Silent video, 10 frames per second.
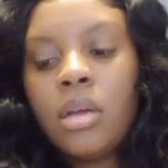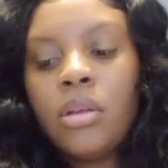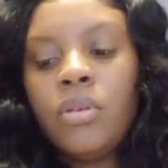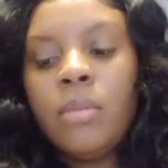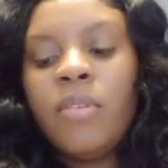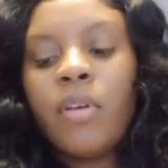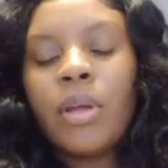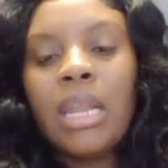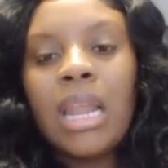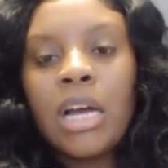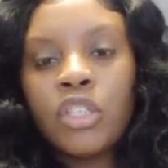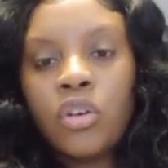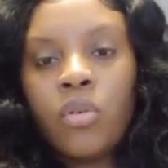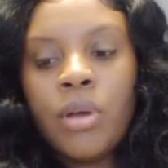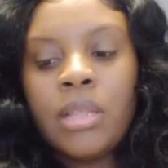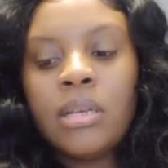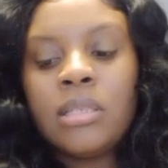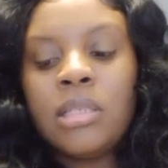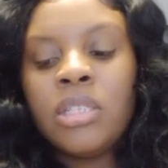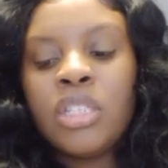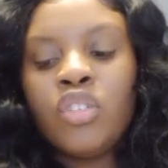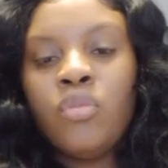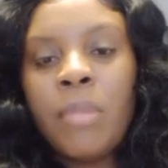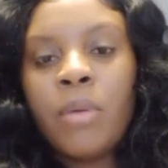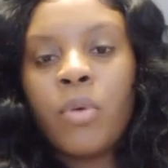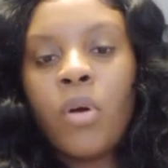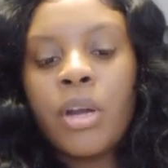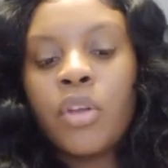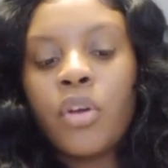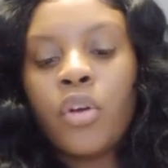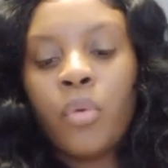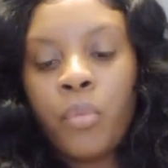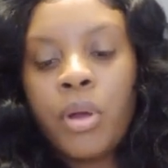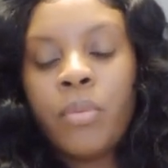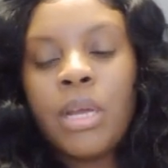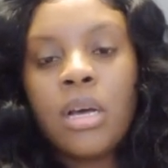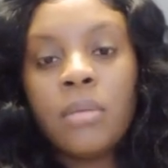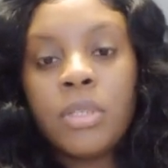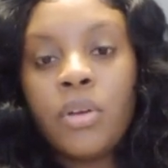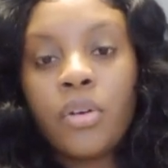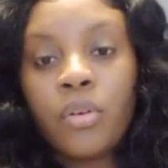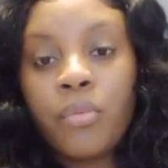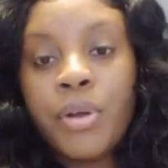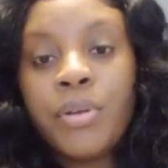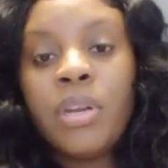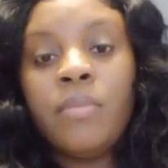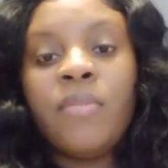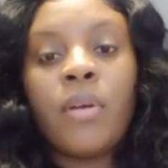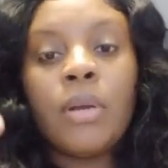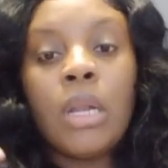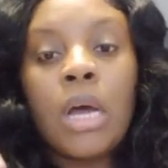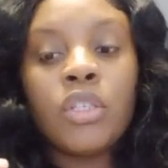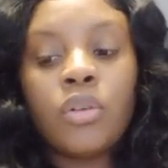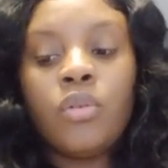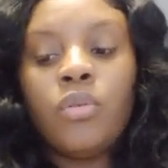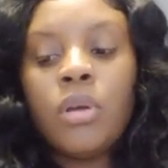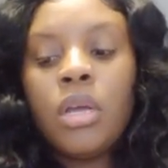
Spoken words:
You need to be very logical in the decisions that you make regarding your career. When it comes to your career, you need to be very logical.